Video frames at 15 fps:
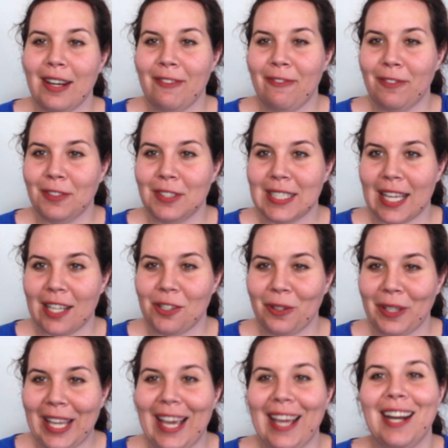got a full
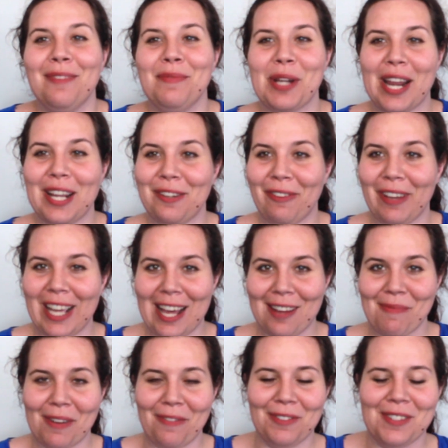schedule yet. I'm trying to figure
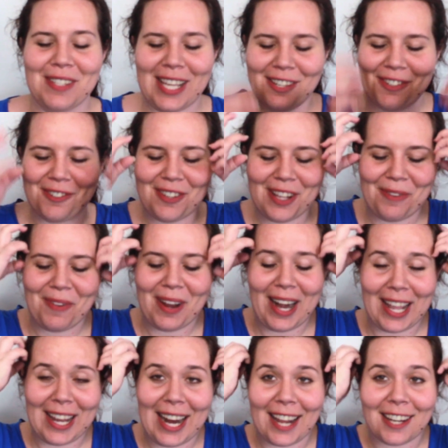out my full schedule and what
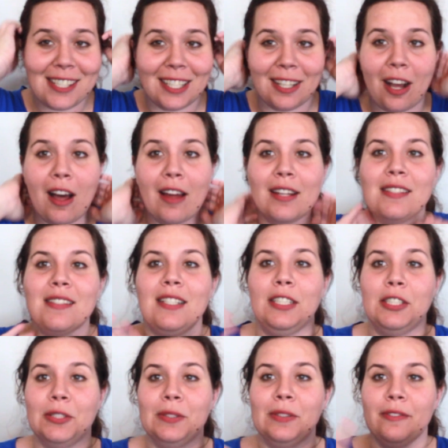I can actually
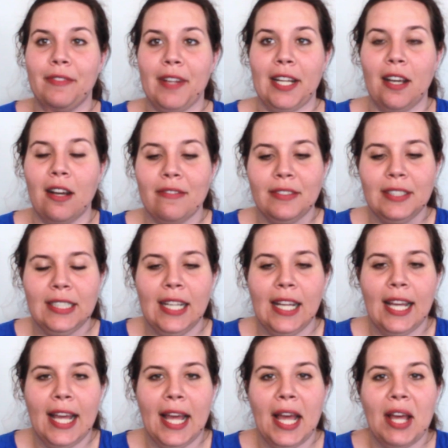honestly do fairly often.
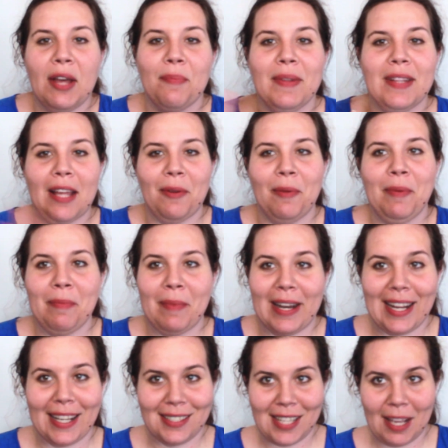But that will be my
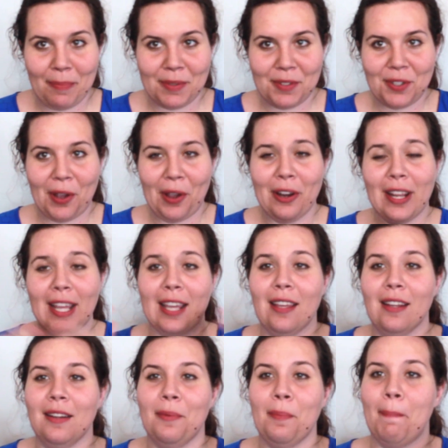next episode
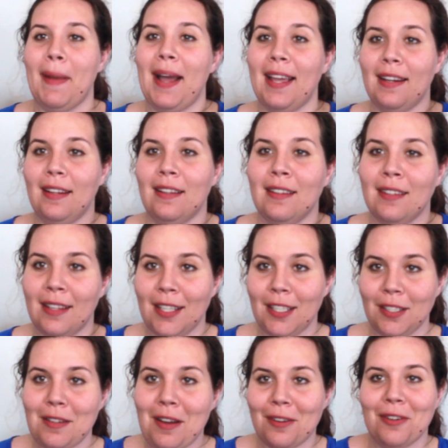in my
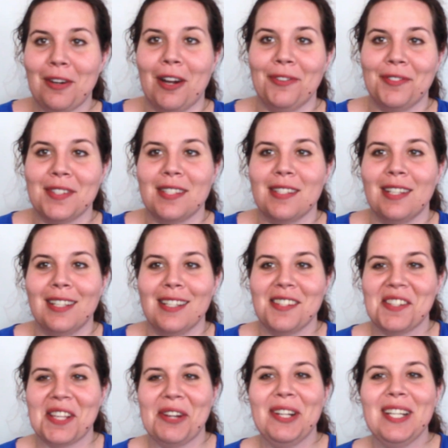yarn crafts
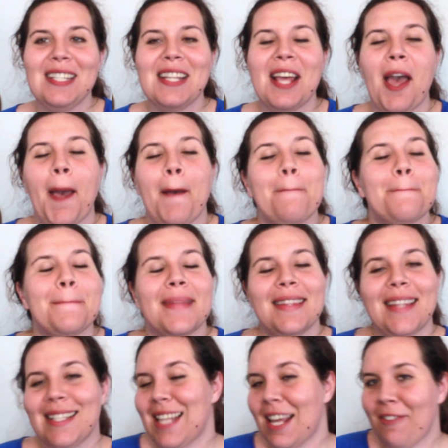series.
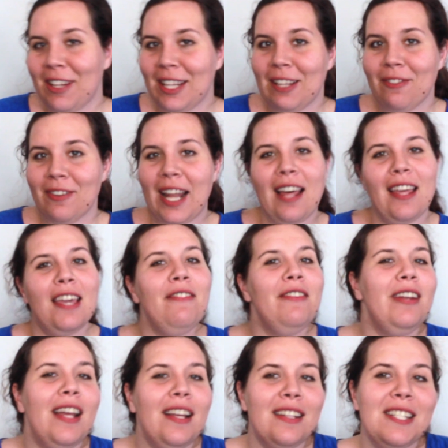And that's everything for now. If
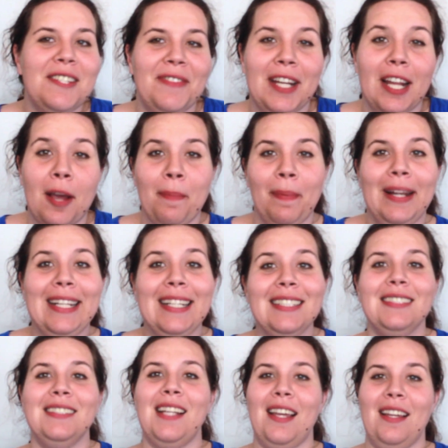you like this video,
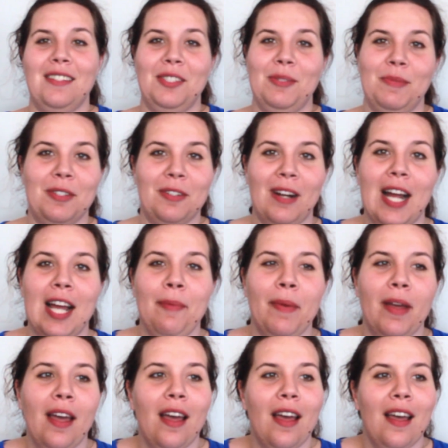please like and subscribe
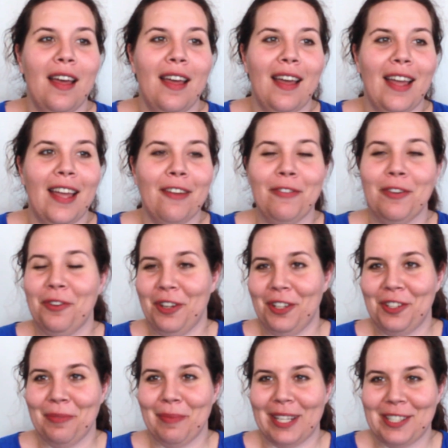if you're
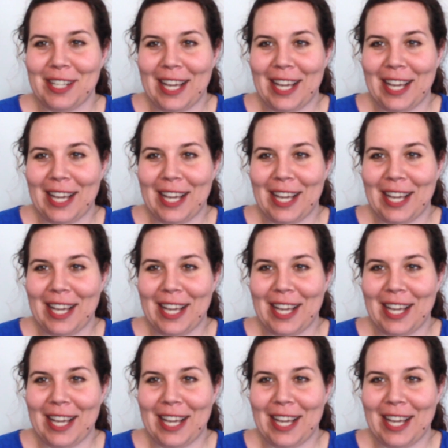new to my